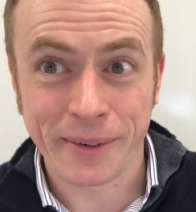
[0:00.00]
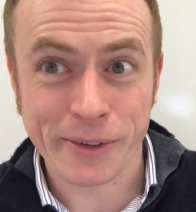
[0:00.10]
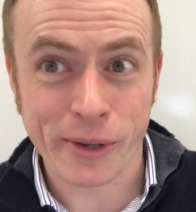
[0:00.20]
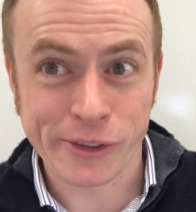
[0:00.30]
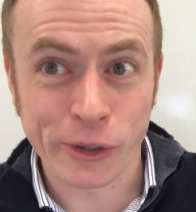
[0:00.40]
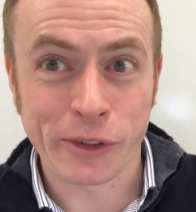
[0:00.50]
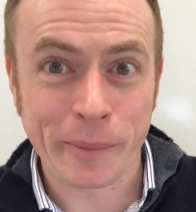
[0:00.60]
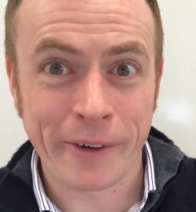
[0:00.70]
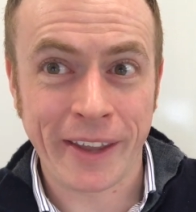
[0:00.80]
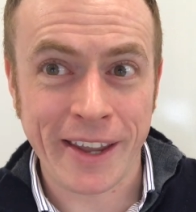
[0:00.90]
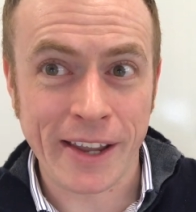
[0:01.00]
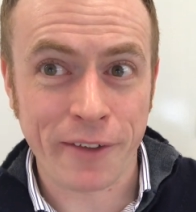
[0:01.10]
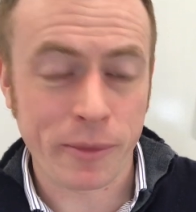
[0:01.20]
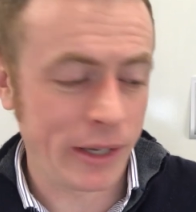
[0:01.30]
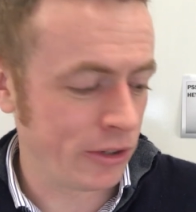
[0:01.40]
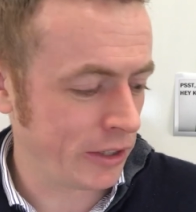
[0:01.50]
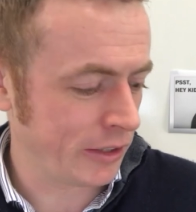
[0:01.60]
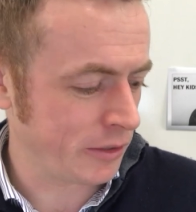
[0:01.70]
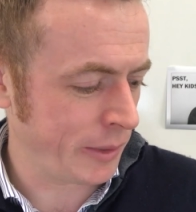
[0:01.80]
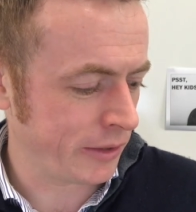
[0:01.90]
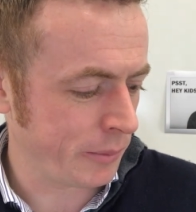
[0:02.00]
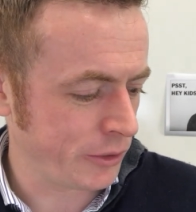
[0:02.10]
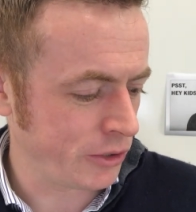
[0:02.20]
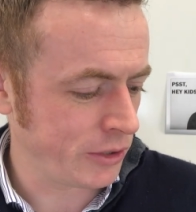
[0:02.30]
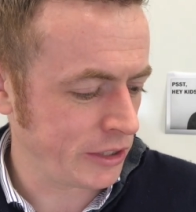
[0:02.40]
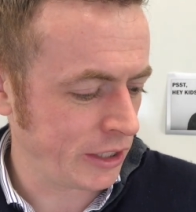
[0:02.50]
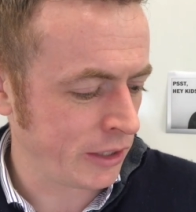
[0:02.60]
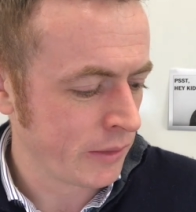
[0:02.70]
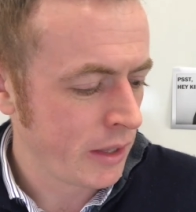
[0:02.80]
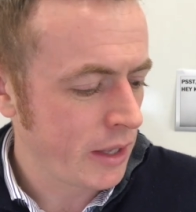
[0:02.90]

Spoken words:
That's what I talked about. Yeah, you have to be looking to make the opportunity.